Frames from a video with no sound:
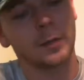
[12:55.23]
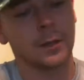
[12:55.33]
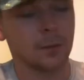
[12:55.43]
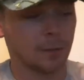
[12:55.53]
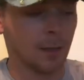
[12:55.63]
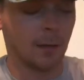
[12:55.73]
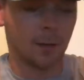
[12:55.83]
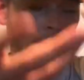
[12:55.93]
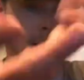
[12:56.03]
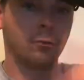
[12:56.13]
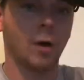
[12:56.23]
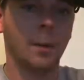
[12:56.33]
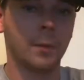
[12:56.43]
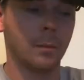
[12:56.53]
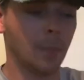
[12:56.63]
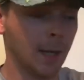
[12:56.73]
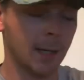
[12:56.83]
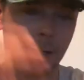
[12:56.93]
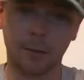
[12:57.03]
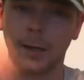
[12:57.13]
I drop them
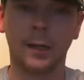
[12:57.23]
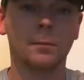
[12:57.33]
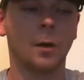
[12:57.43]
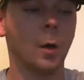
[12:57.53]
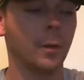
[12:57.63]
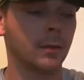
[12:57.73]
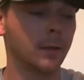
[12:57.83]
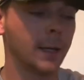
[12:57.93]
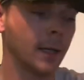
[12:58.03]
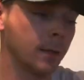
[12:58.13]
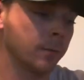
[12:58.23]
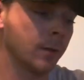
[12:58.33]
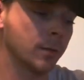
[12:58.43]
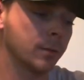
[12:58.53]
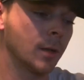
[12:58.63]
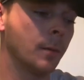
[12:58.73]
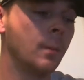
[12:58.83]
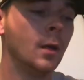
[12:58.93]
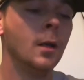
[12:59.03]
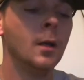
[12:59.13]
back in and they always land head first.
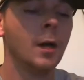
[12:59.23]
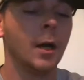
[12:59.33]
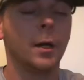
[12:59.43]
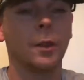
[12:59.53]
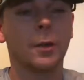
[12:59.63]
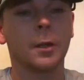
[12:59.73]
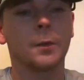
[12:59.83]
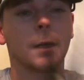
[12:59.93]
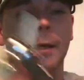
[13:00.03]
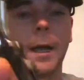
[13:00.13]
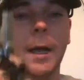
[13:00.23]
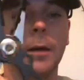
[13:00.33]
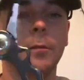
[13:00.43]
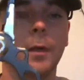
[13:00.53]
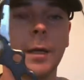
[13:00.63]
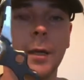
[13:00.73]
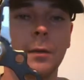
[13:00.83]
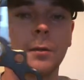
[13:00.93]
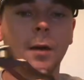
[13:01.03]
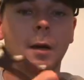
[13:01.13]
Another good thing to have
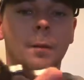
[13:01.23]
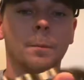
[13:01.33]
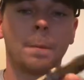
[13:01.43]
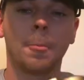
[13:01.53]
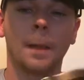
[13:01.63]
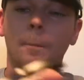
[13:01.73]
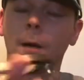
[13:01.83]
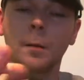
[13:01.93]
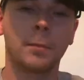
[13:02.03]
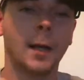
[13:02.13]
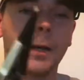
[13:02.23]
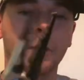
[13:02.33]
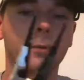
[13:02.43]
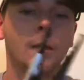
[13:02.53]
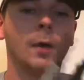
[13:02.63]
is a pair of pliers.